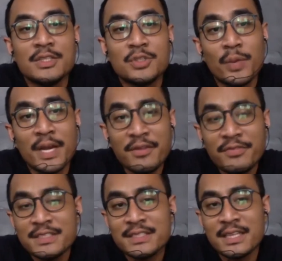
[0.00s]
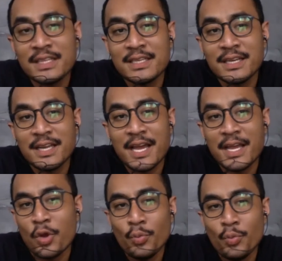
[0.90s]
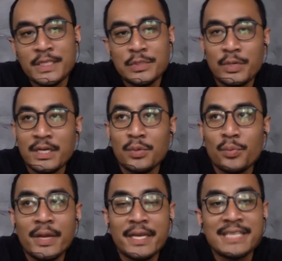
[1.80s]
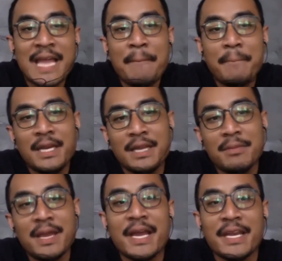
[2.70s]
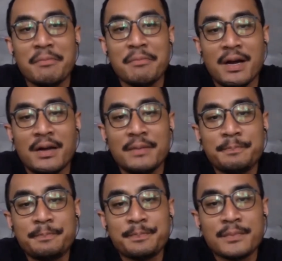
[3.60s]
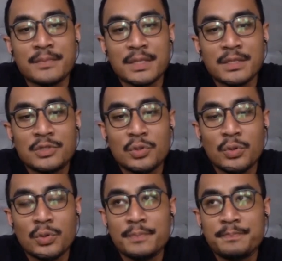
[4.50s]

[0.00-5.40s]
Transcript: So when I first started, I always wonder what is happening behind the bar. So